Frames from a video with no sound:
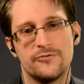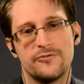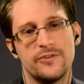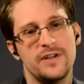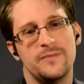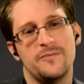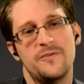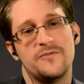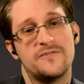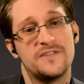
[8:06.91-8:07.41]

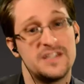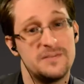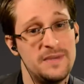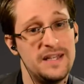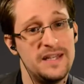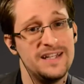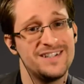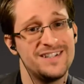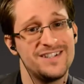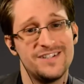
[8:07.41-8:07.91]
Freedom of
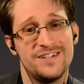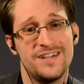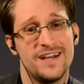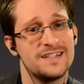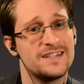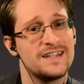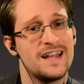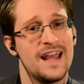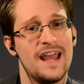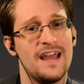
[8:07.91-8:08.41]
speech
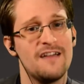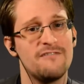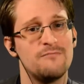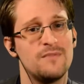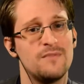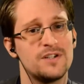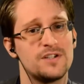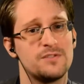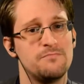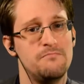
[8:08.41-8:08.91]
doesn't
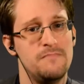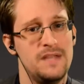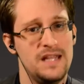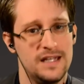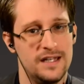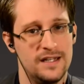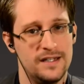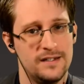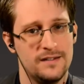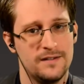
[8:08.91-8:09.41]
have much
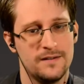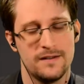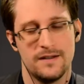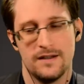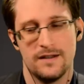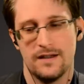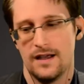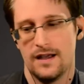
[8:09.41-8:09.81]
meaning